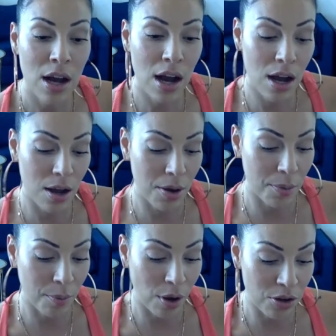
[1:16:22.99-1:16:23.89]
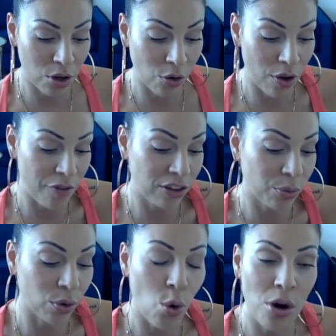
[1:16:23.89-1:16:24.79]
You know, if it's
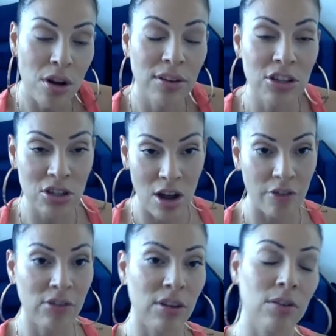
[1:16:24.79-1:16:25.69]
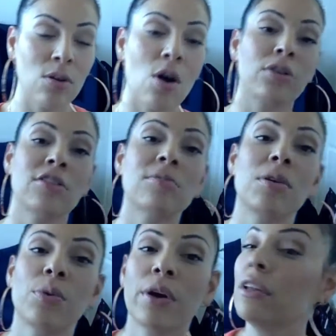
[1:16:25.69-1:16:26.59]
a recording session, obviously a song needs to
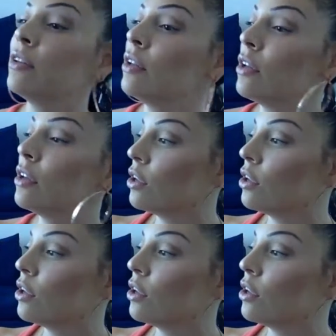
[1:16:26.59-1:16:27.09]
be written.